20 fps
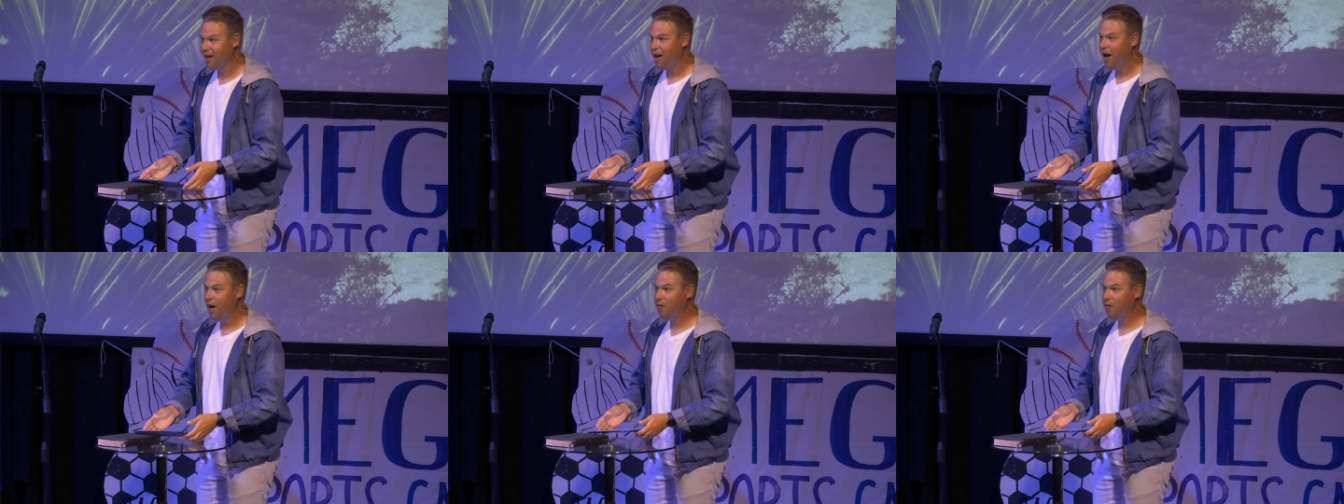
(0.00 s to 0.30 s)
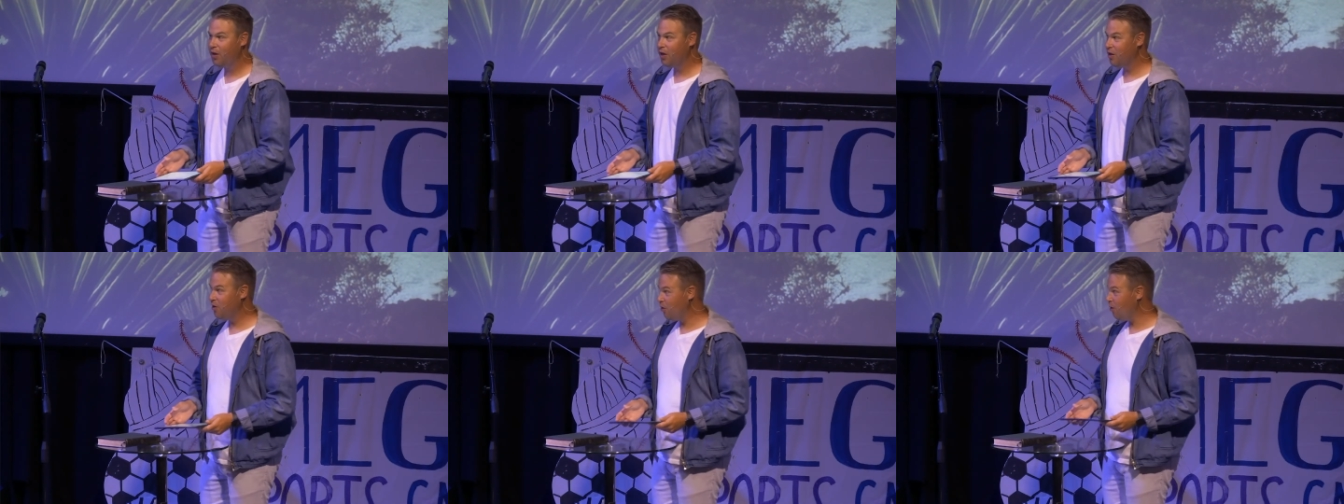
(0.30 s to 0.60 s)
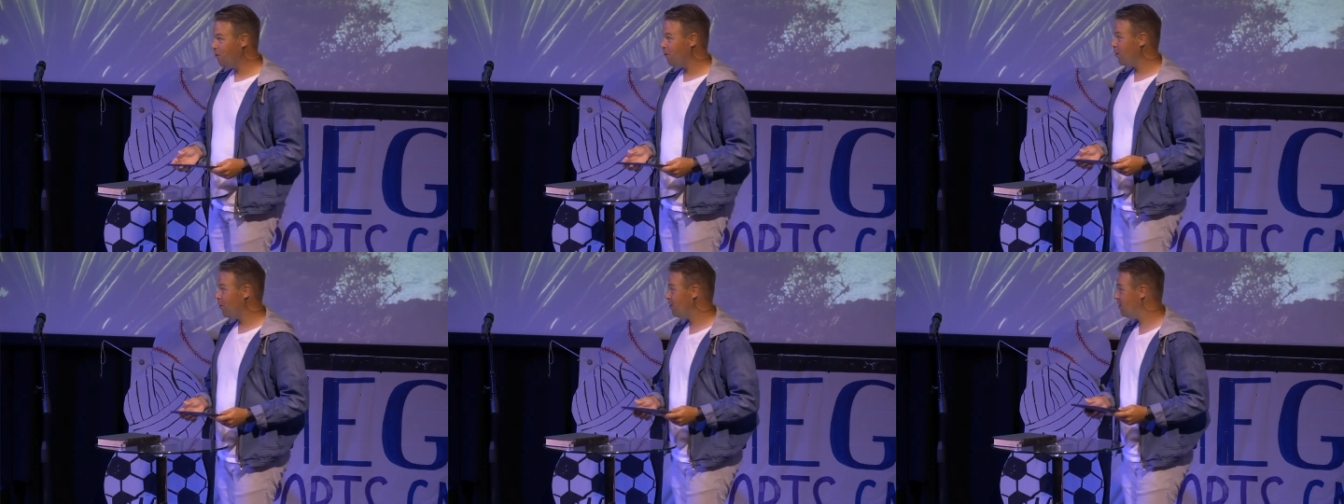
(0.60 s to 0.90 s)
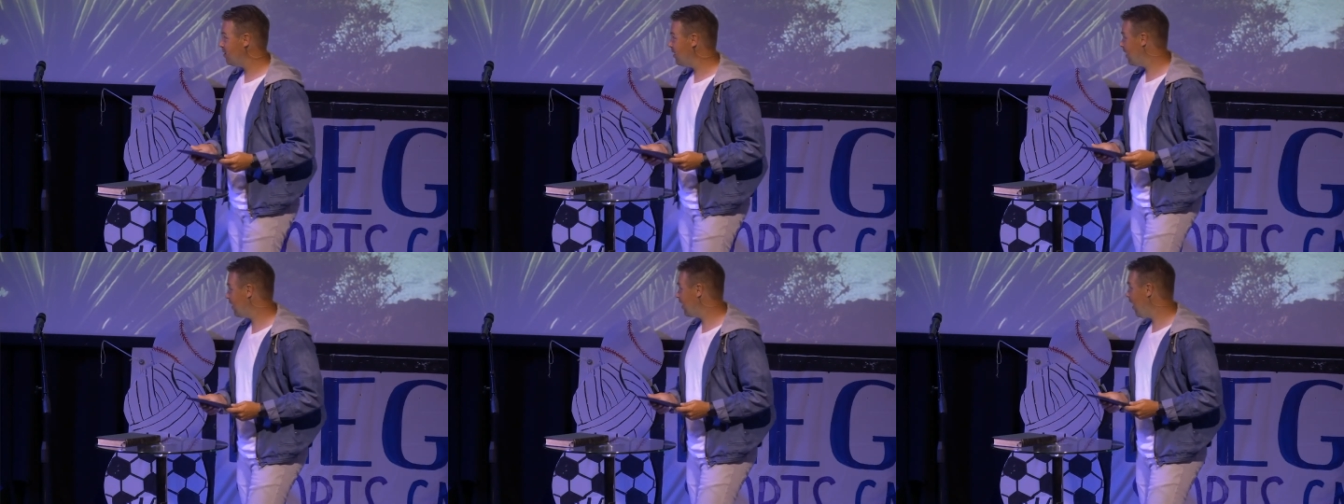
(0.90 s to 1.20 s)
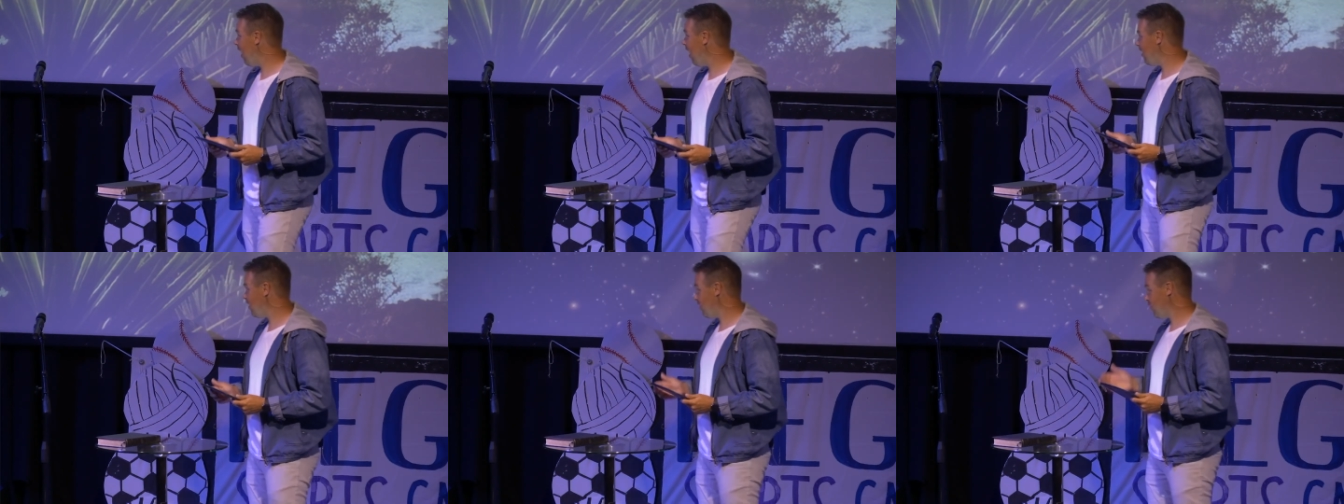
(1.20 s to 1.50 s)
of the universe that
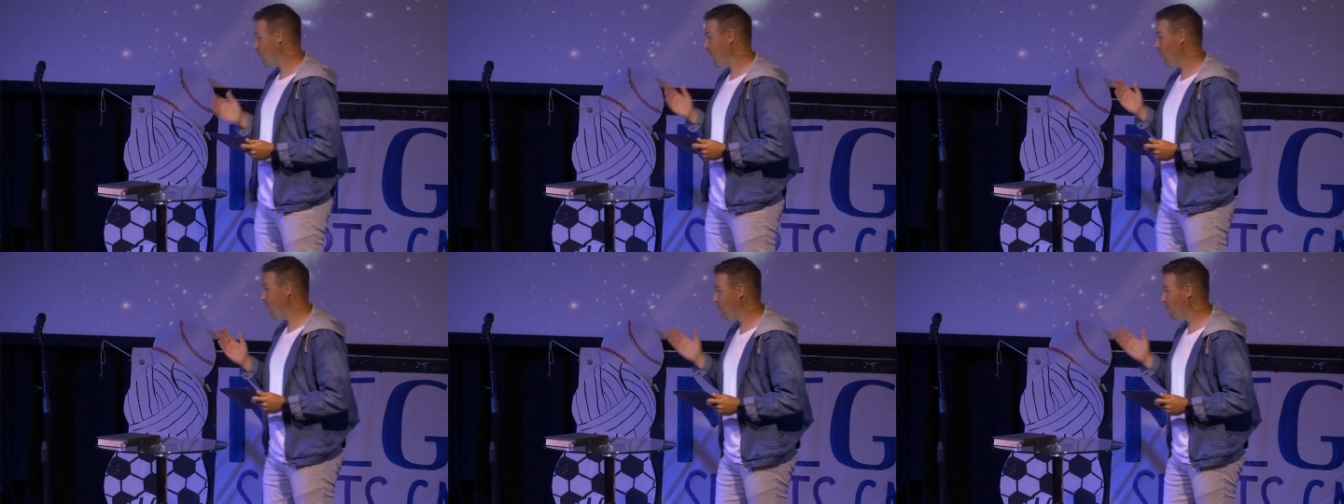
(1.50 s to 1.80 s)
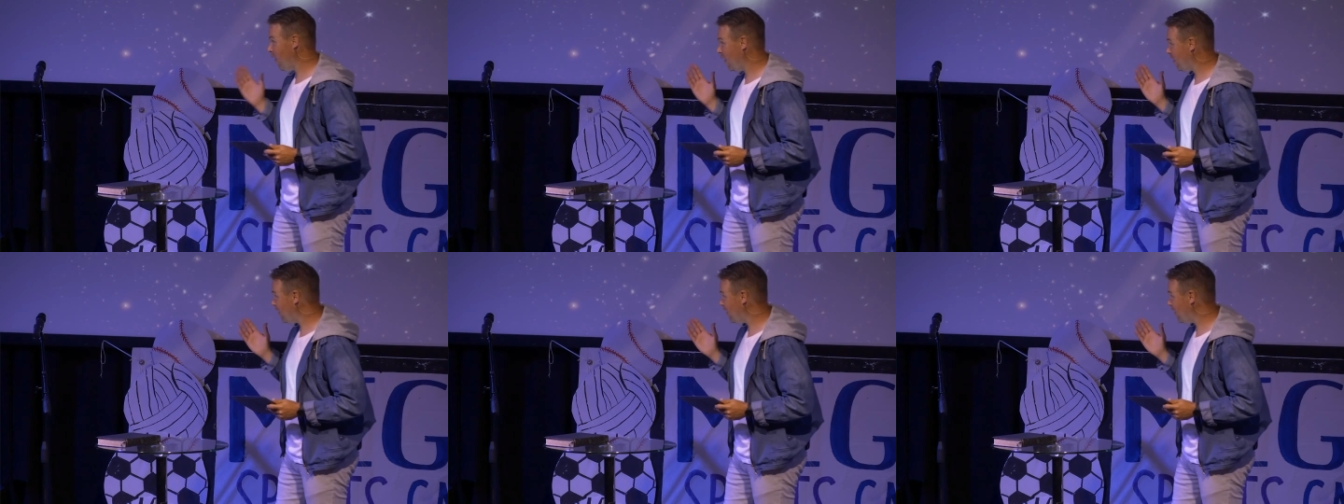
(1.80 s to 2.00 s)
God has created. In fact,